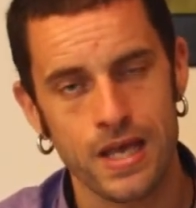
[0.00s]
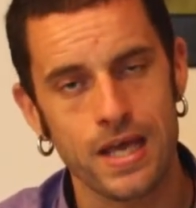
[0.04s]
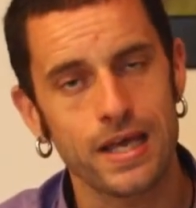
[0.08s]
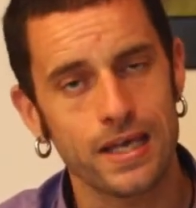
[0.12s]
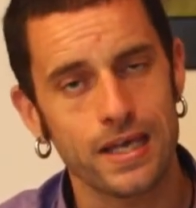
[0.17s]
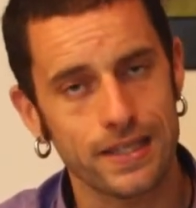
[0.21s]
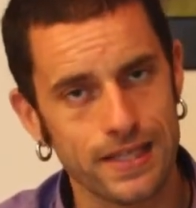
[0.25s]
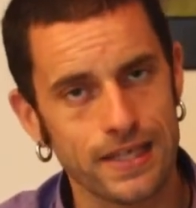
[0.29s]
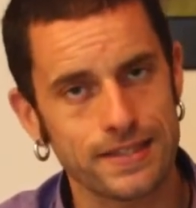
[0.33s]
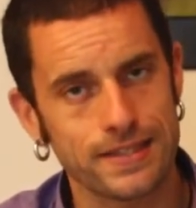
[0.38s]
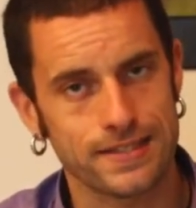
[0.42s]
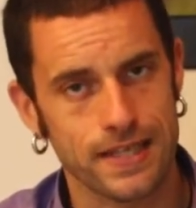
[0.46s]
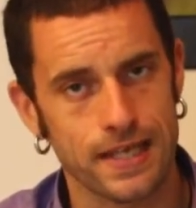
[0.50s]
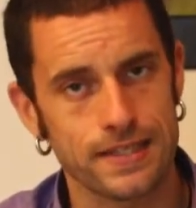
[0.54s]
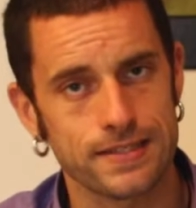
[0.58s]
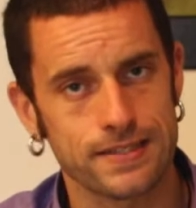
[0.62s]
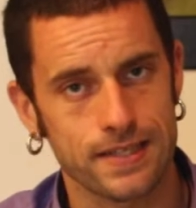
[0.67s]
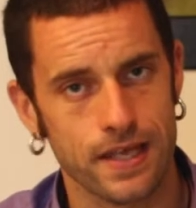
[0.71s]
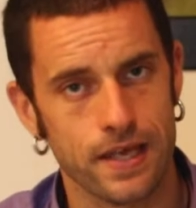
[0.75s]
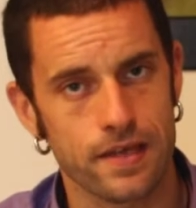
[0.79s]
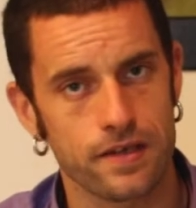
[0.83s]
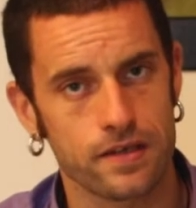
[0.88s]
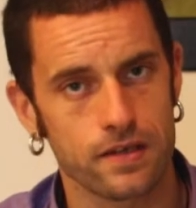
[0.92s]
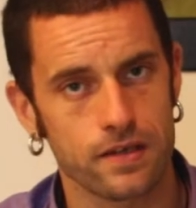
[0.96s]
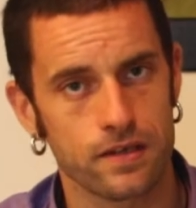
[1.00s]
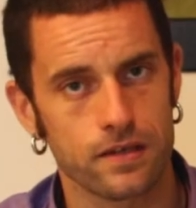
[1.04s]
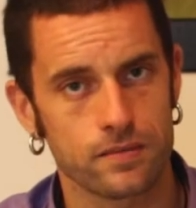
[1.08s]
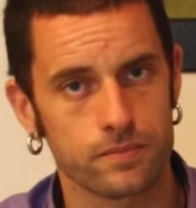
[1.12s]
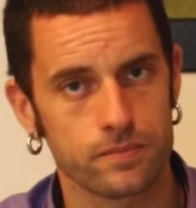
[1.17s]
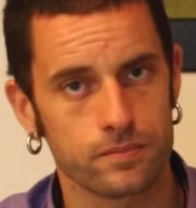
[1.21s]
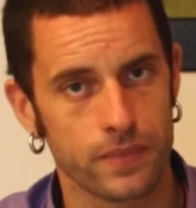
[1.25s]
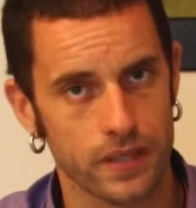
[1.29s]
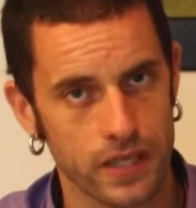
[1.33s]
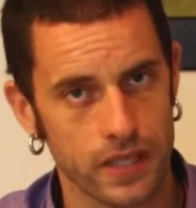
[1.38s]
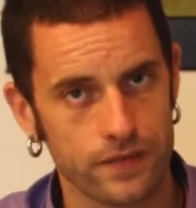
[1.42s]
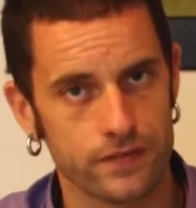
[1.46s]
In that sense, I
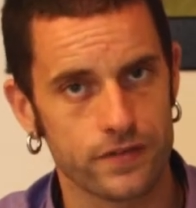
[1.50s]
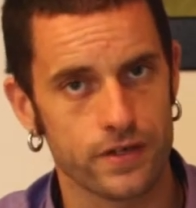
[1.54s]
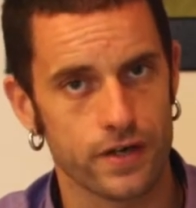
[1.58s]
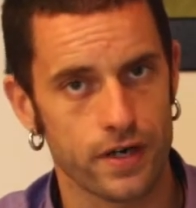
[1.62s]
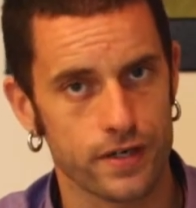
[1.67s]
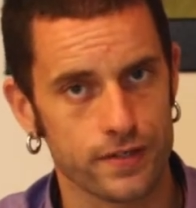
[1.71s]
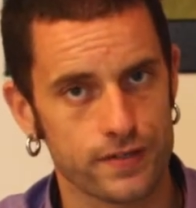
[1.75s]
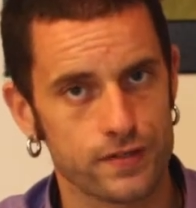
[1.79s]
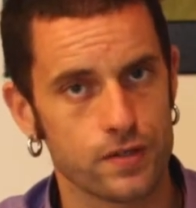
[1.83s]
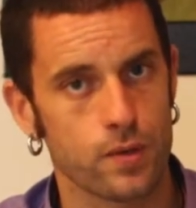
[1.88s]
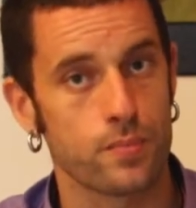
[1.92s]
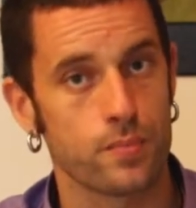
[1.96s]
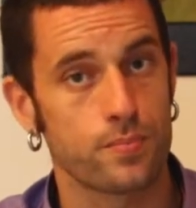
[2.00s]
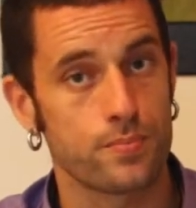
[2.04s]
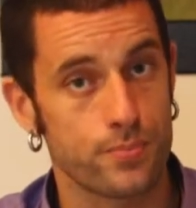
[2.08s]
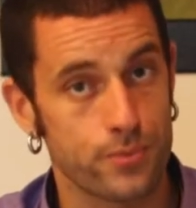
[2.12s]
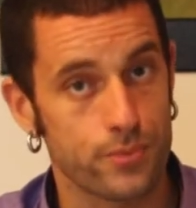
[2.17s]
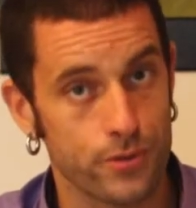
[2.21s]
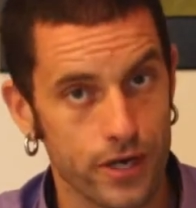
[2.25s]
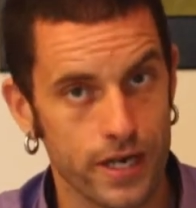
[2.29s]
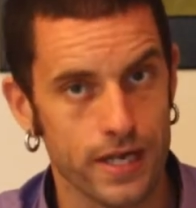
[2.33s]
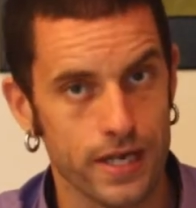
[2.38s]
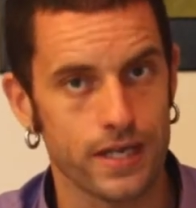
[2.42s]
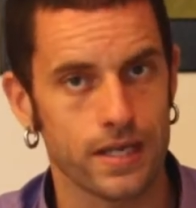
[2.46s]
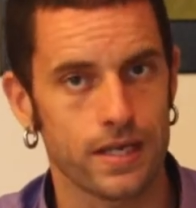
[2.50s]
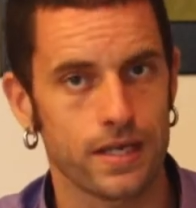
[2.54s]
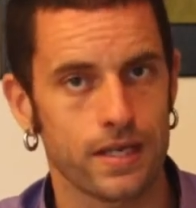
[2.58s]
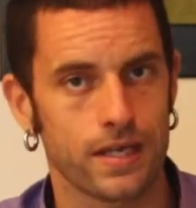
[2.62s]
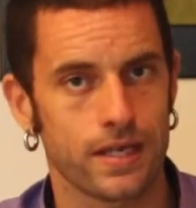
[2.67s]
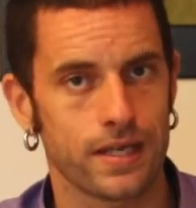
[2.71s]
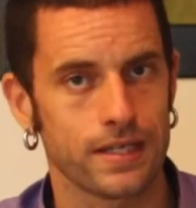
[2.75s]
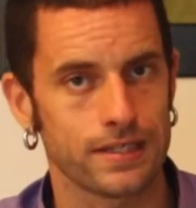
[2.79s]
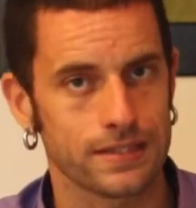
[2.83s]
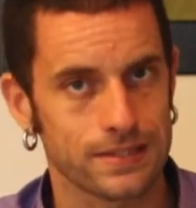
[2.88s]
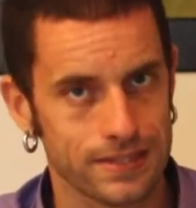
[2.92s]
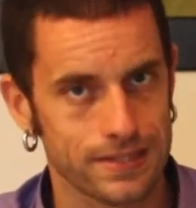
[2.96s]
believe there are some
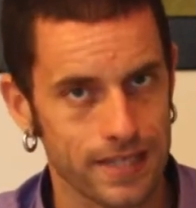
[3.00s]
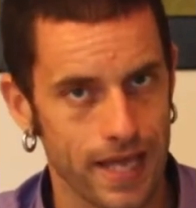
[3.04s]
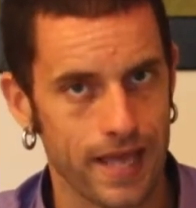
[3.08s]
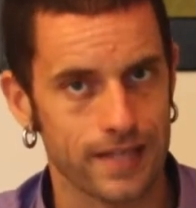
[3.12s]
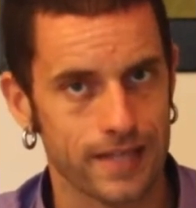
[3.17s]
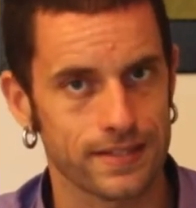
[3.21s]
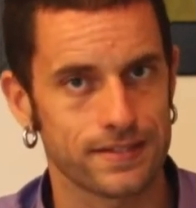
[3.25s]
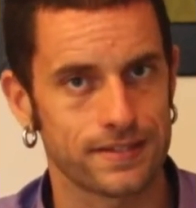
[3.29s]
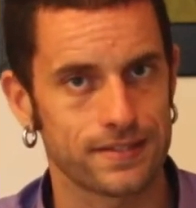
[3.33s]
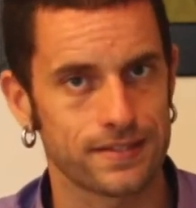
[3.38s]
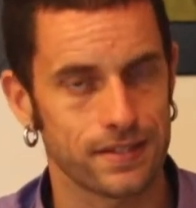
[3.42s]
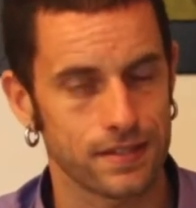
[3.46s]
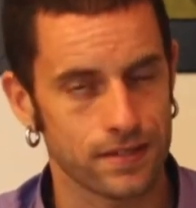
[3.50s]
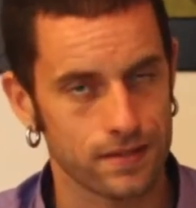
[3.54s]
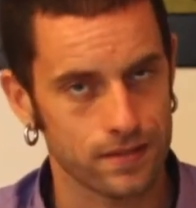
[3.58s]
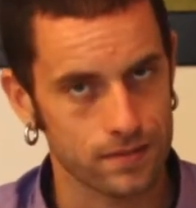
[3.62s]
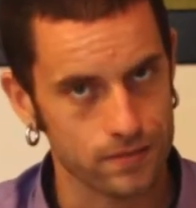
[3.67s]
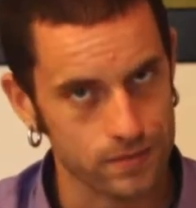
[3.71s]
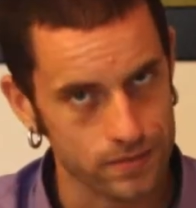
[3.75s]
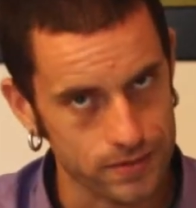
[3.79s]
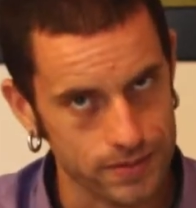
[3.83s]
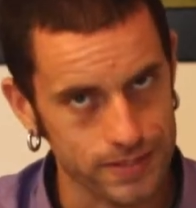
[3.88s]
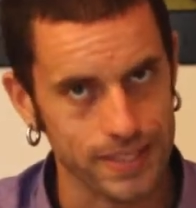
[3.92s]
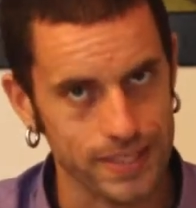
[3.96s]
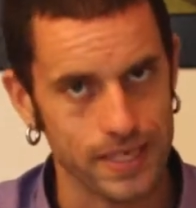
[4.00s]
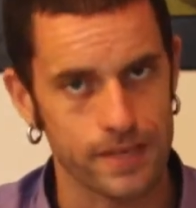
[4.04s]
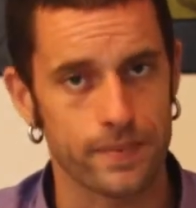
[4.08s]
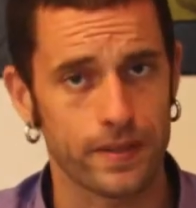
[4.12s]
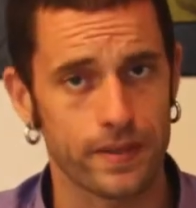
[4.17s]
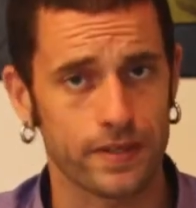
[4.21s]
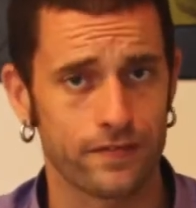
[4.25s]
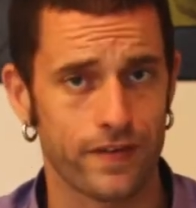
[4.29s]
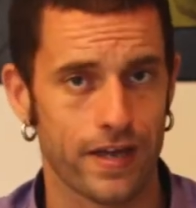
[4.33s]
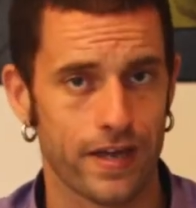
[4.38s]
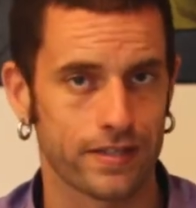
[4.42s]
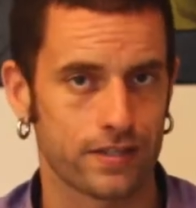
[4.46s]
pretty intense and deep
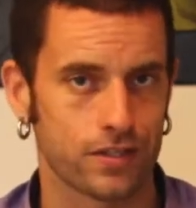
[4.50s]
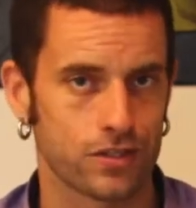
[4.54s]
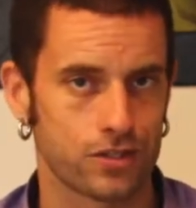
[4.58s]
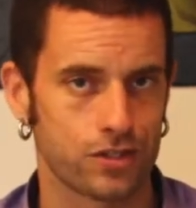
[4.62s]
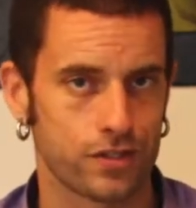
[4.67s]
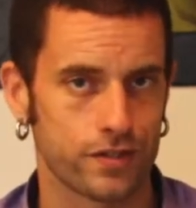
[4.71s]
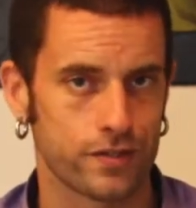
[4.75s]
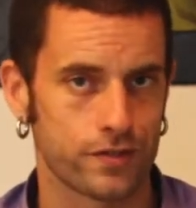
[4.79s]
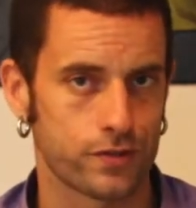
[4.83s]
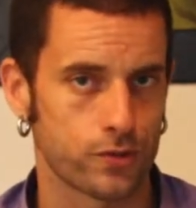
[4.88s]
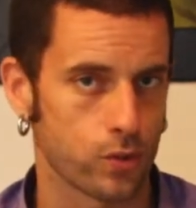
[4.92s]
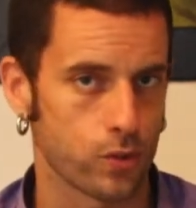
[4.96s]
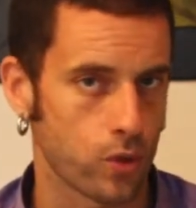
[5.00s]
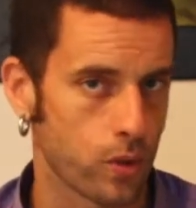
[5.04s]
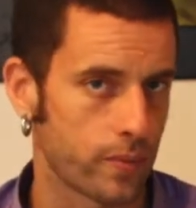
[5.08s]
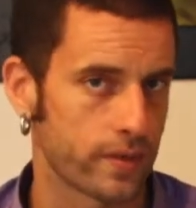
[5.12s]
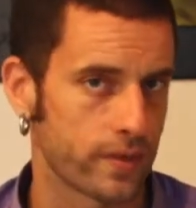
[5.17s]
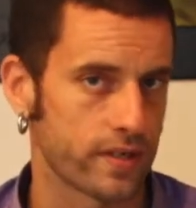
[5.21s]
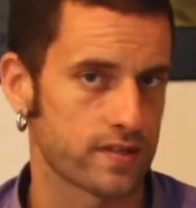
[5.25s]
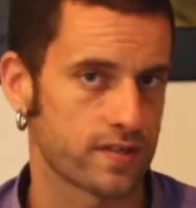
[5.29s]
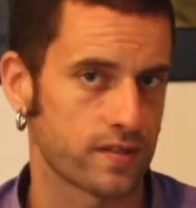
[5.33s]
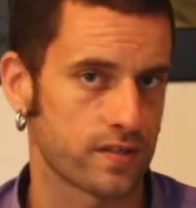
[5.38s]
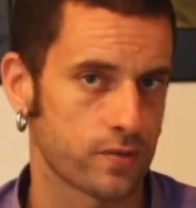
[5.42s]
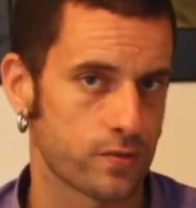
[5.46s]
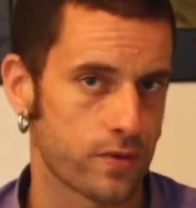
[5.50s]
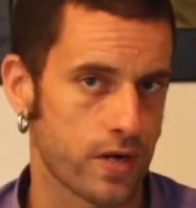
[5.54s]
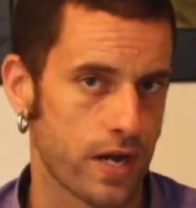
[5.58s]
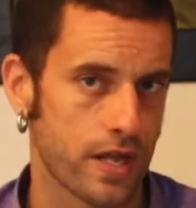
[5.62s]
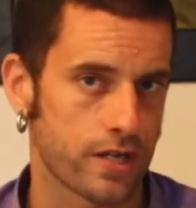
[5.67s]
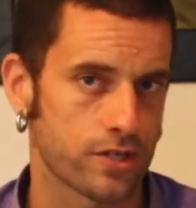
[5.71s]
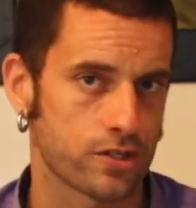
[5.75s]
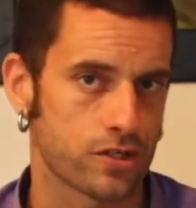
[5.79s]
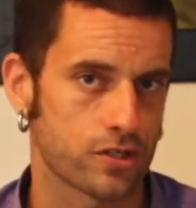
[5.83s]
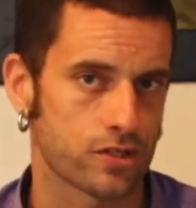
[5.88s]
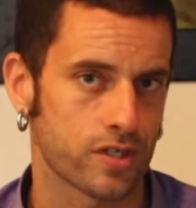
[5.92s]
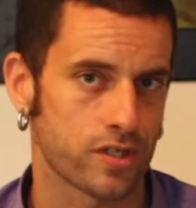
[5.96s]
advantages to openness in
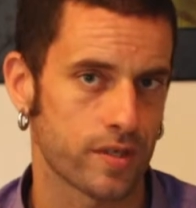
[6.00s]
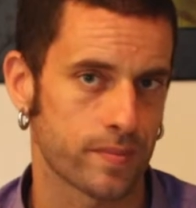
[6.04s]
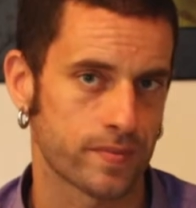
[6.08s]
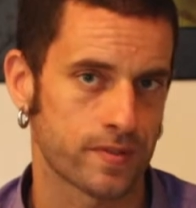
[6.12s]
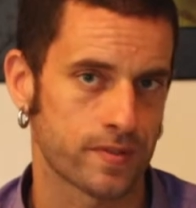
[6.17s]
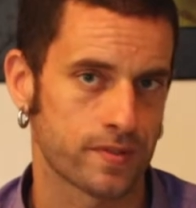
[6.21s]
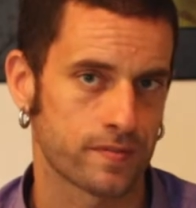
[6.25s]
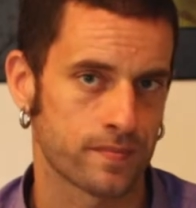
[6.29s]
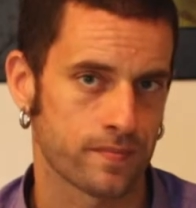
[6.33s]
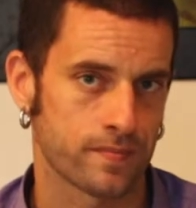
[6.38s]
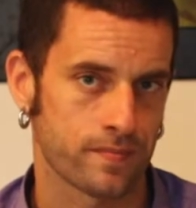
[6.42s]
relationships.